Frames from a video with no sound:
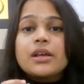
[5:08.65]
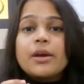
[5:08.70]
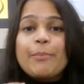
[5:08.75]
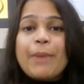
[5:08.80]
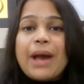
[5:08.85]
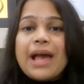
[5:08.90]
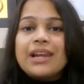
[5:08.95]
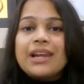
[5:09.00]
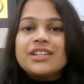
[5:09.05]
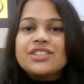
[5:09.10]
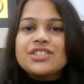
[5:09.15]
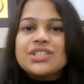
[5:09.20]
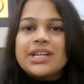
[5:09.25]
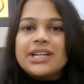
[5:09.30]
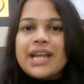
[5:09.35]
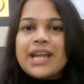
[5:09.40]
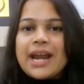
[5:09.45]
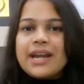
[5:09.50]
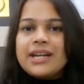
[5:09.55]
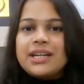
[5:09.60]
balance
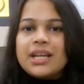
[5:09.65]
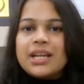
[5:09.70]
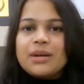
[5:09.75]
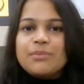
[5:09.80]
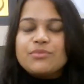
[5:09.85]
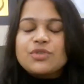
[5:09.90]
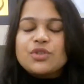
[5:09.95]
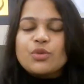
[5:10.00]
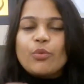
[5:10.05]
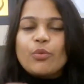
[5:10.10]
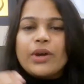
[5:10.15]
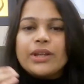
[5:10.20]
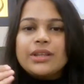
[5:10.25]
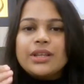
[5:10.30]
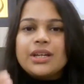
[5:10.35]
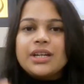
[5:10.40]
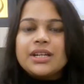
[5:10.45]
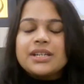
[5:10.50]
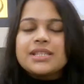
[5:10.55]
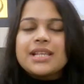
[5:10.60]
sheet items, whether
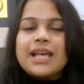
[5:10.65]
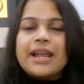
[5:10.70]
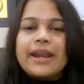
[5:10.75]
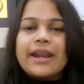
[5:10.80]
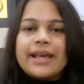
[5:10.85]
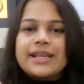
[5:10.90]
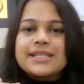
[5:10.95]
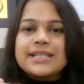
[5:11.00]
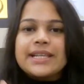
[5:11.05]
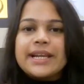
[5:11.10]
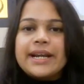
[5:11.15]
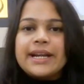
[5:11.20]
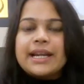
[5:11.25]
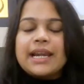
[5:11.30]
it's an asset,